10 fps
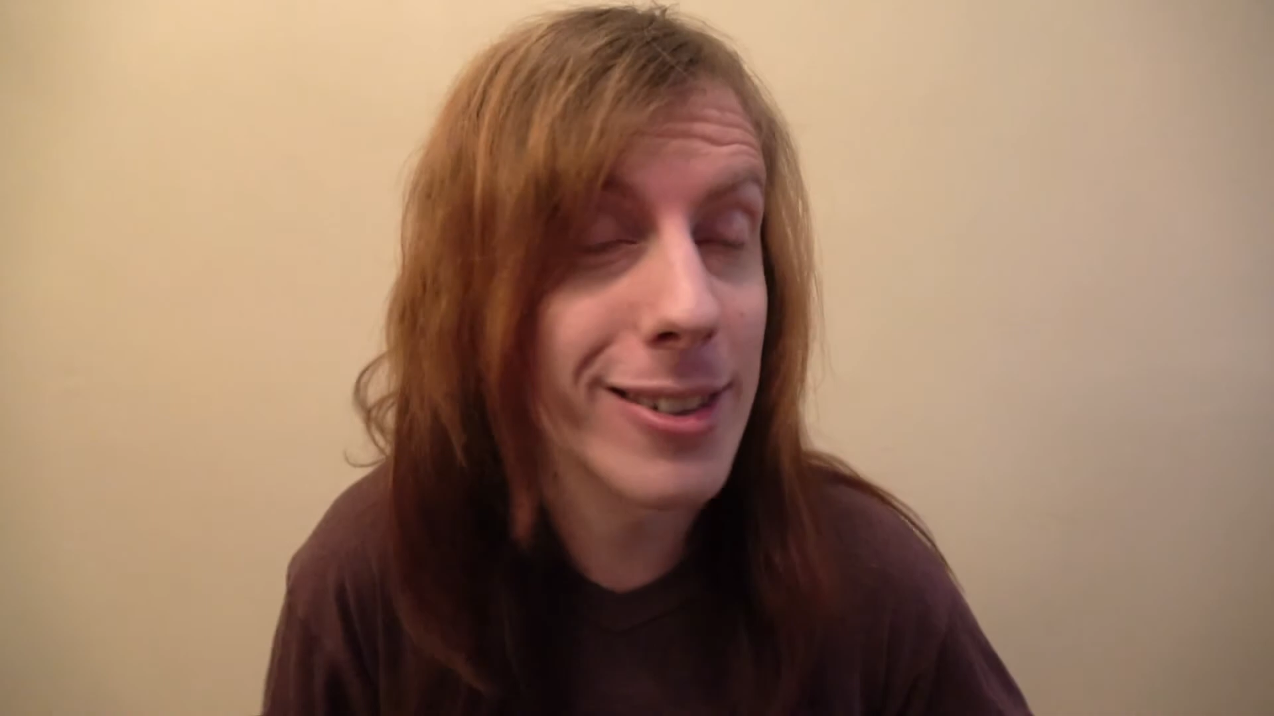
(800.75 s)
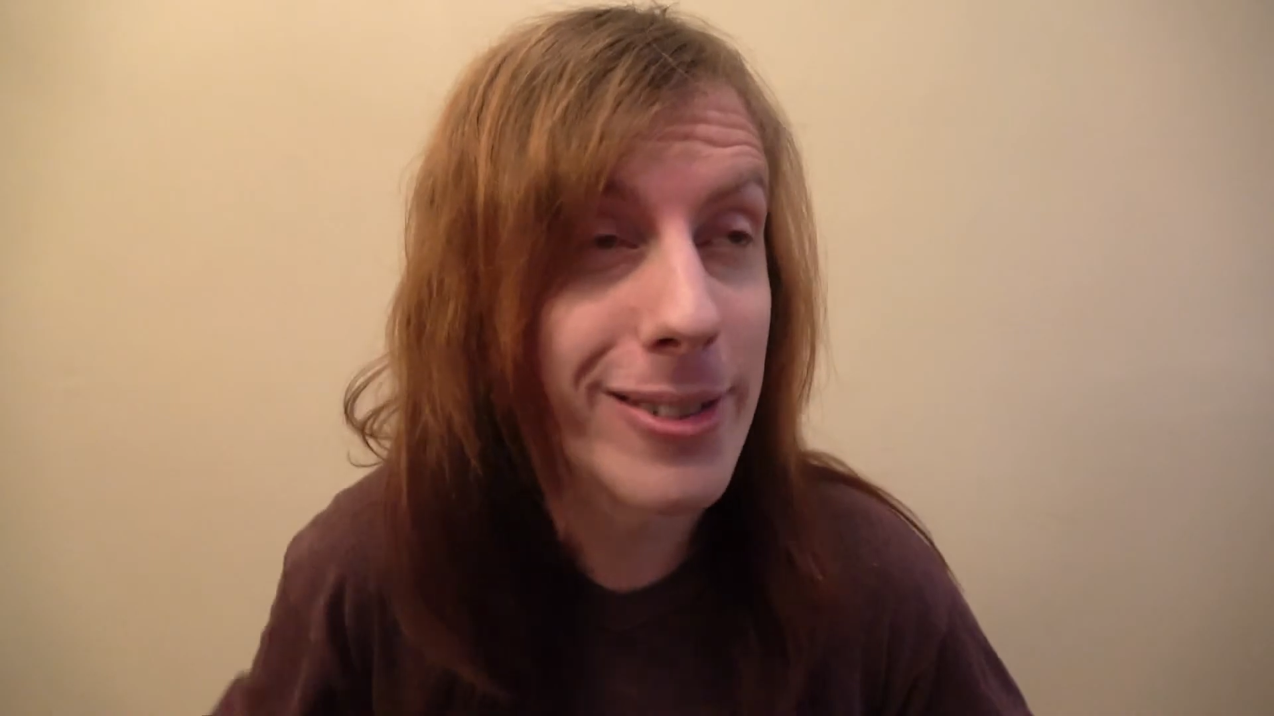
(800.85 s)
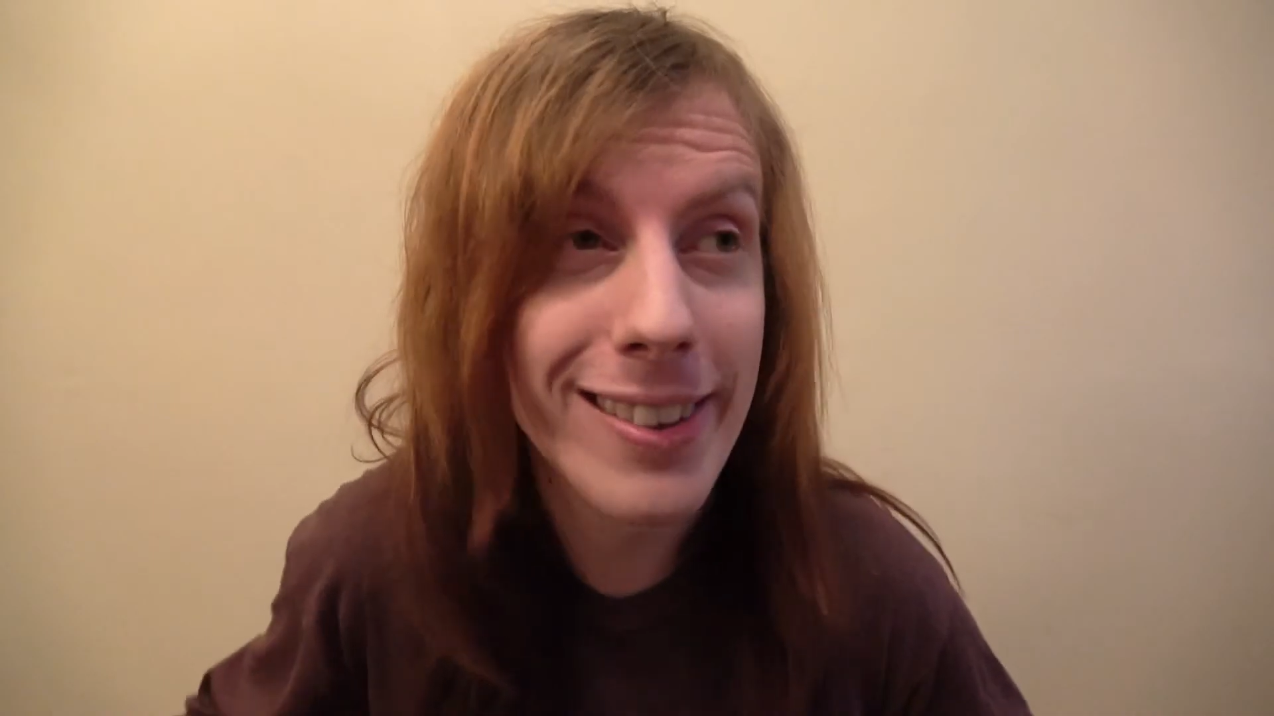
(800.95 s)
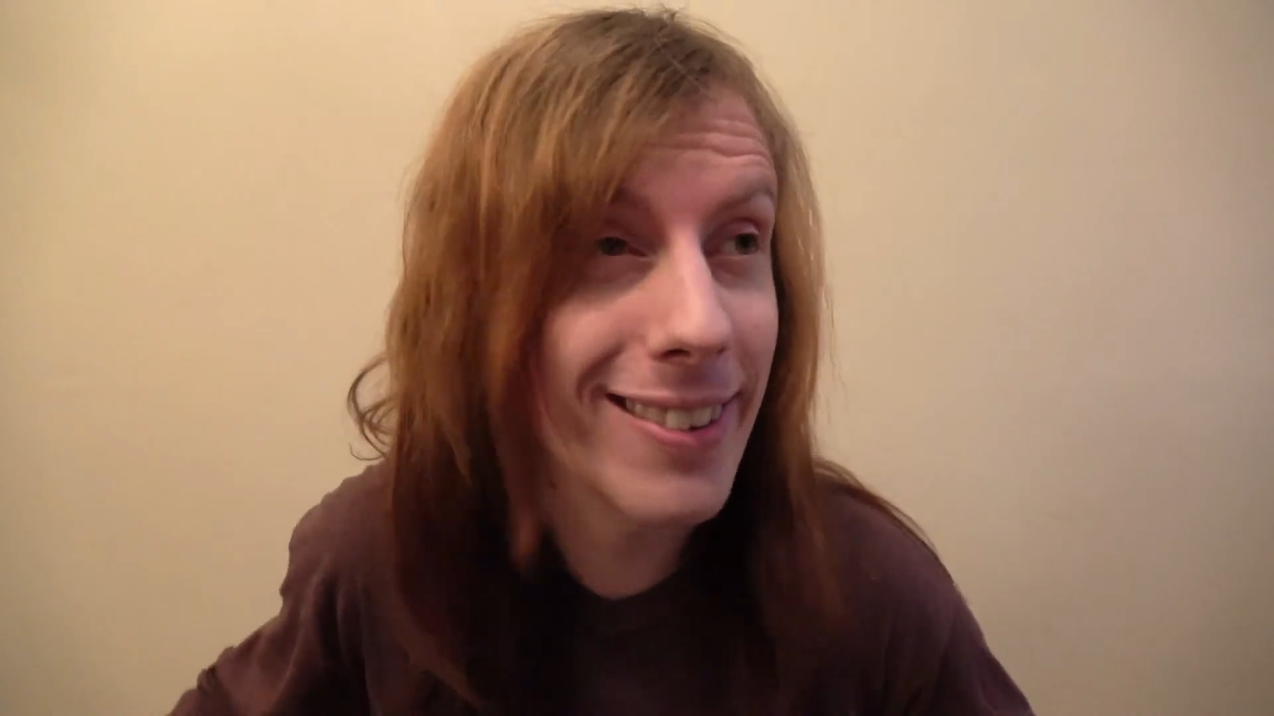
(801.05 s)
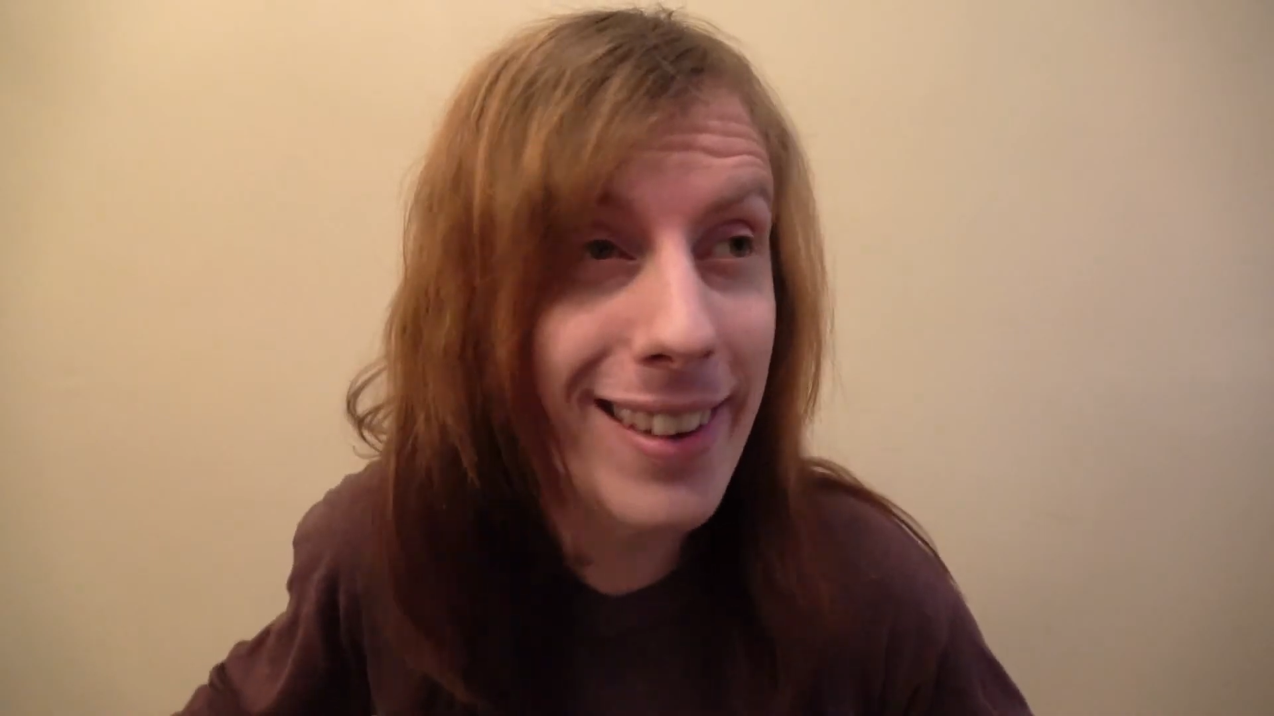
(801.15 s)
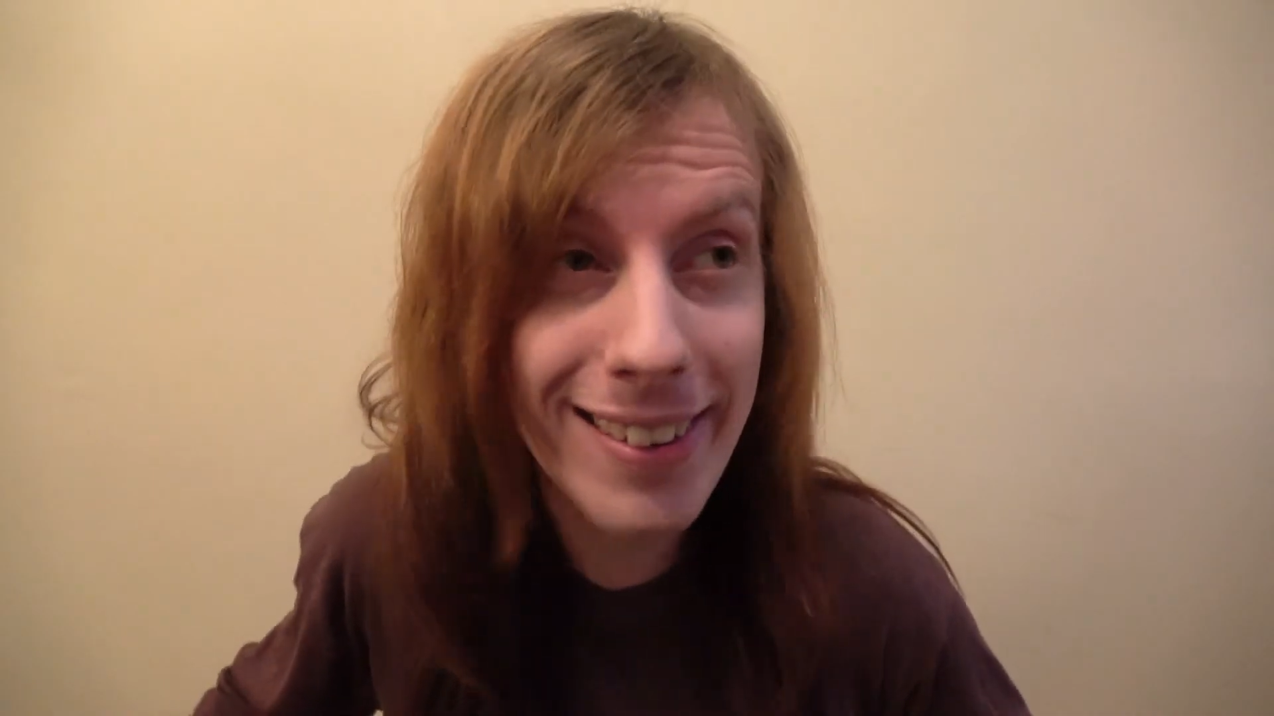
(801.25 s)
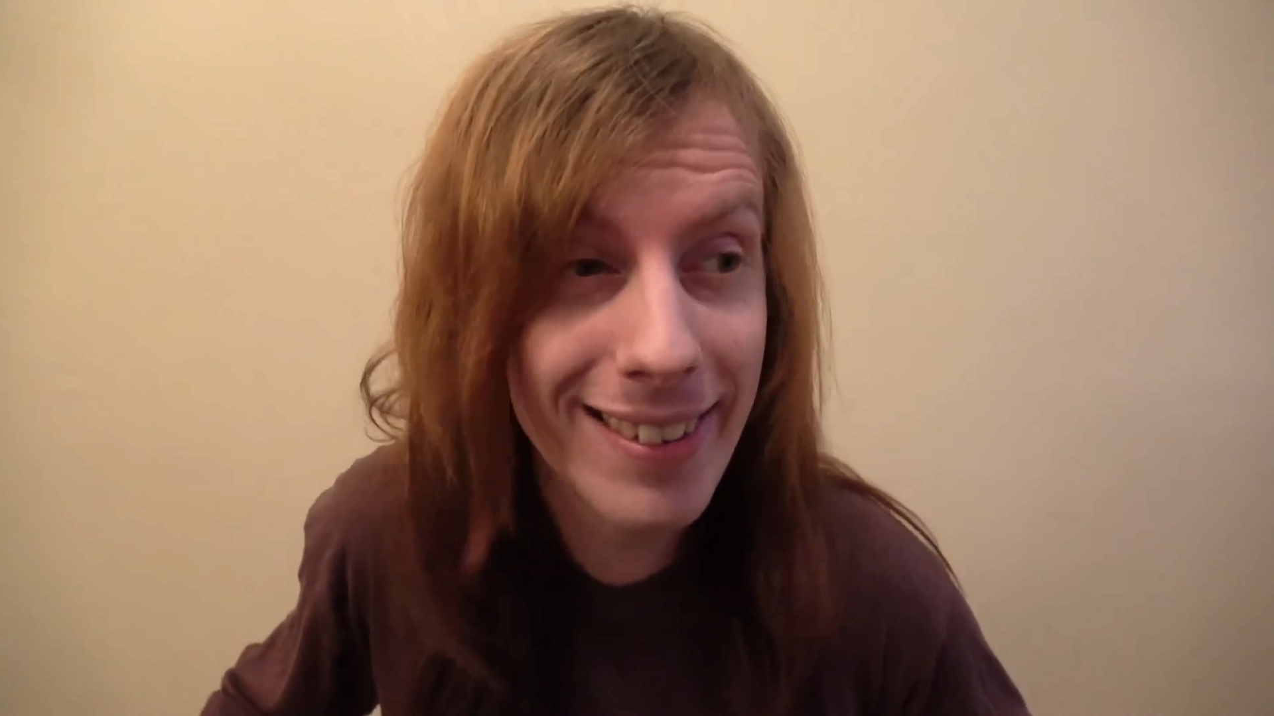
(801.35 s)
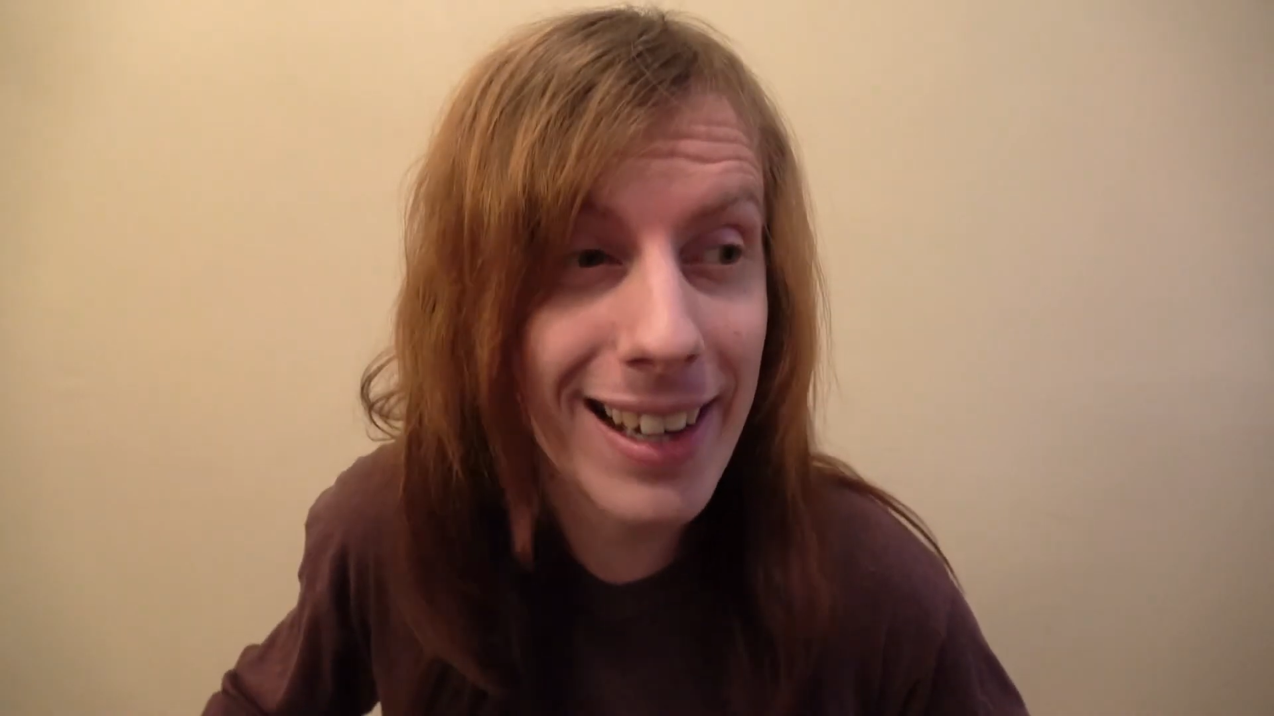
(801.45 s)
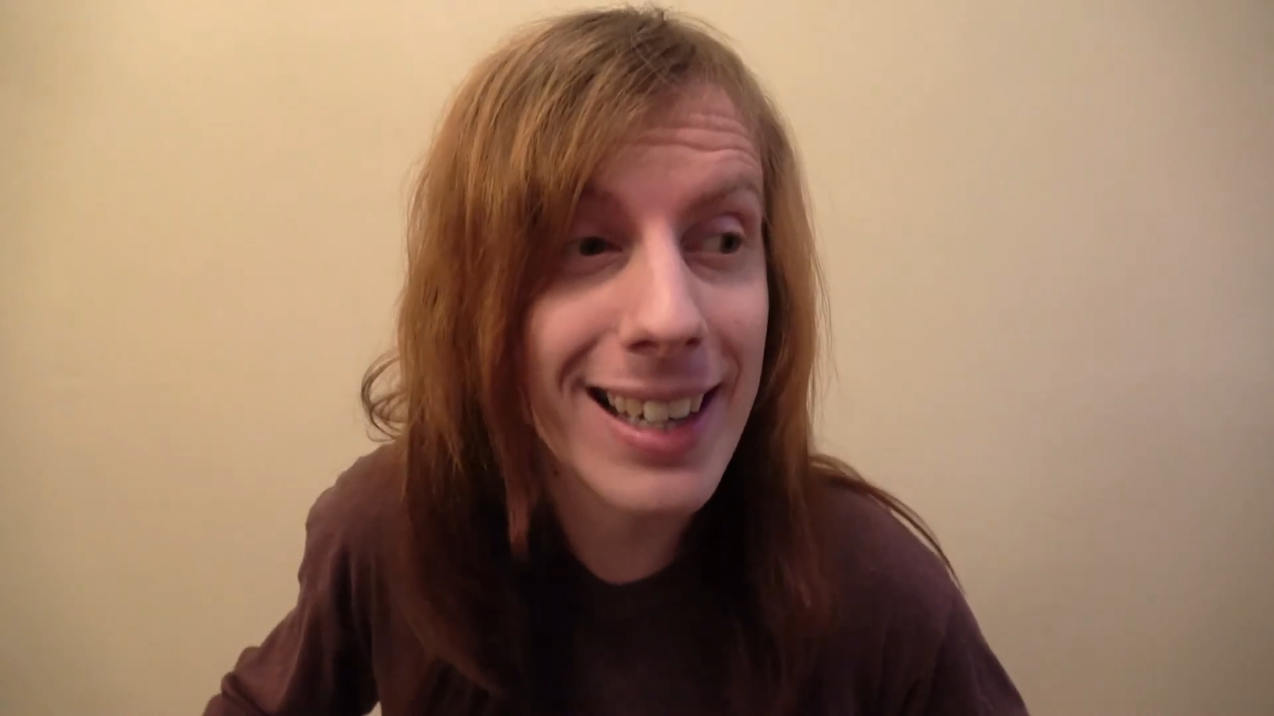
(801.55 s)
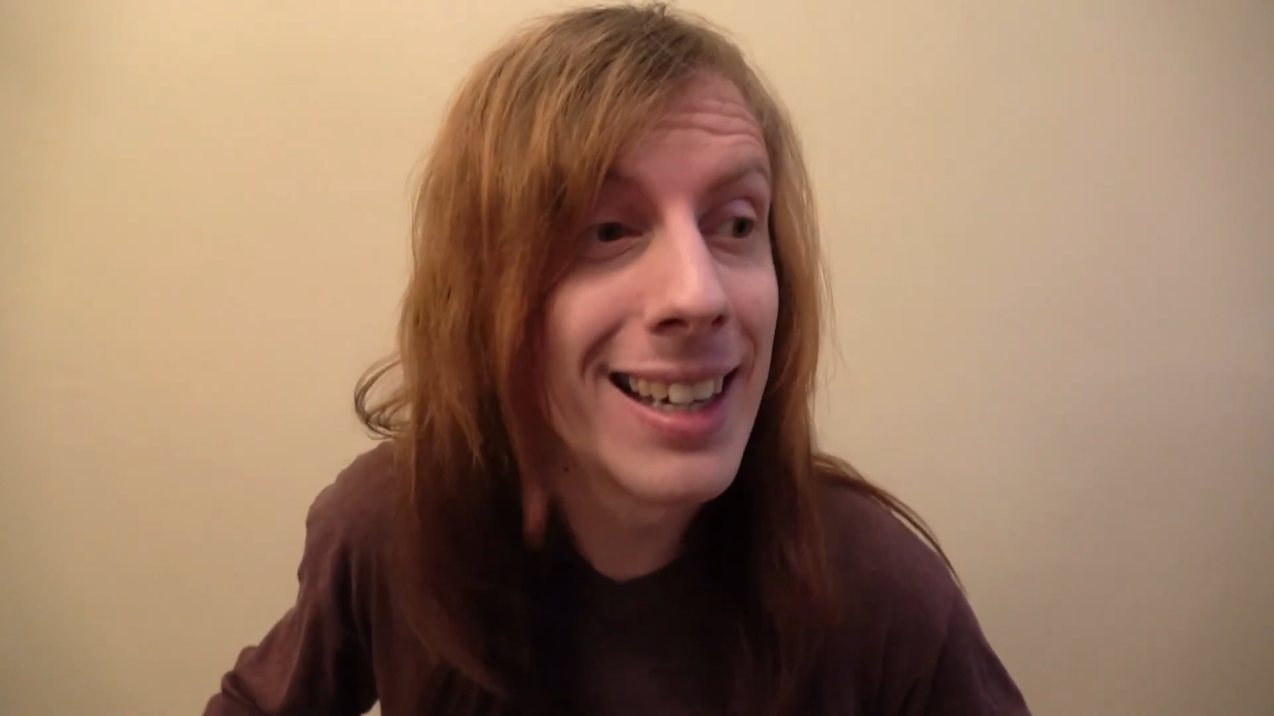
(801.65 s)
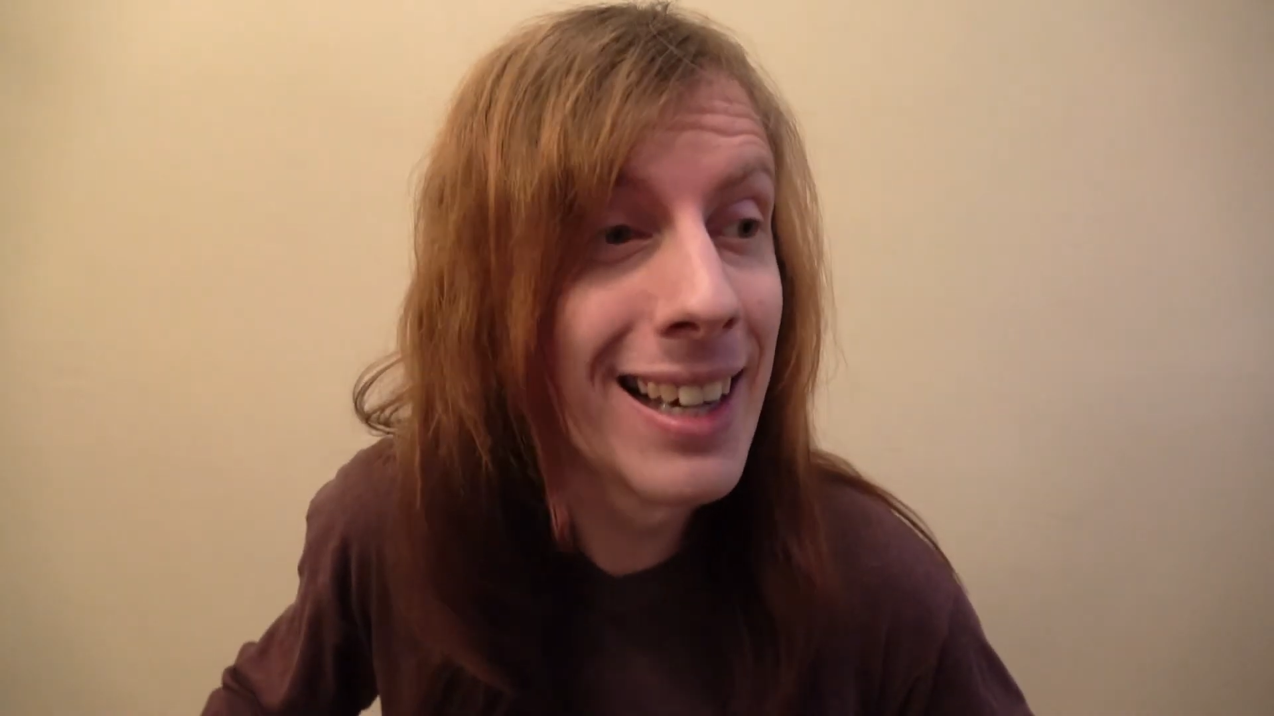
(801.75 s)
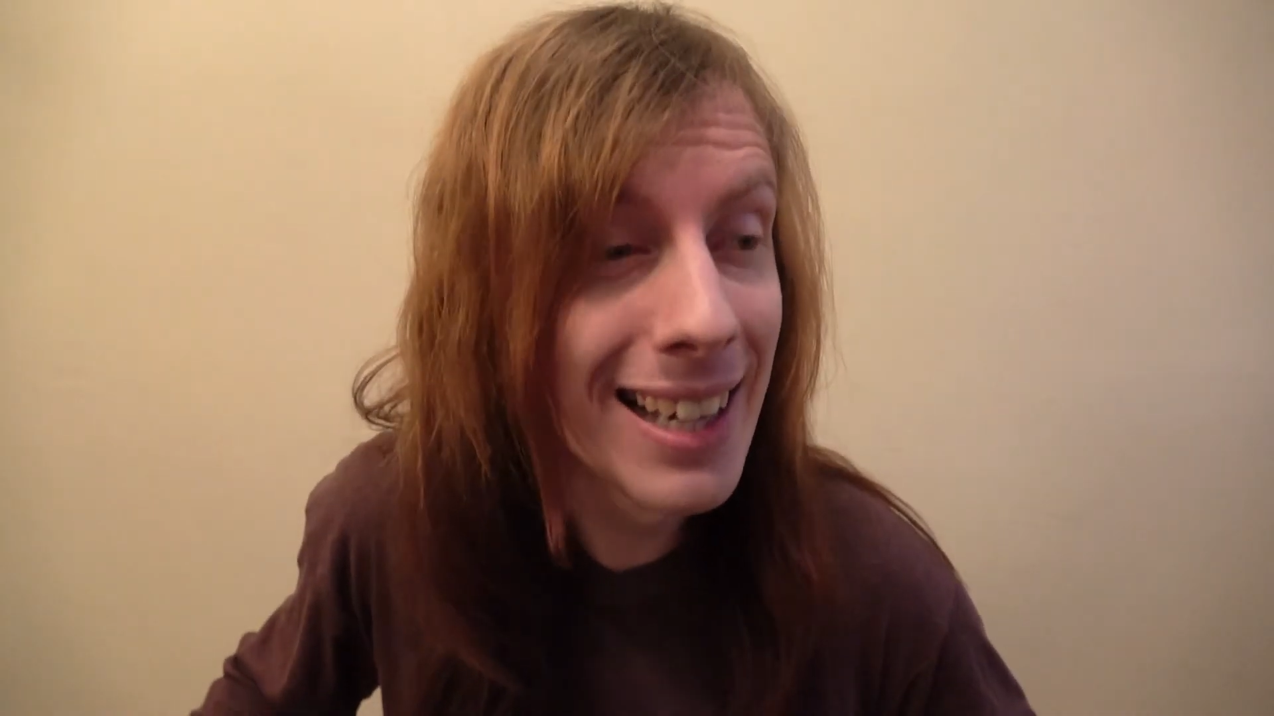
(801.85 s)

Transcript: to insist I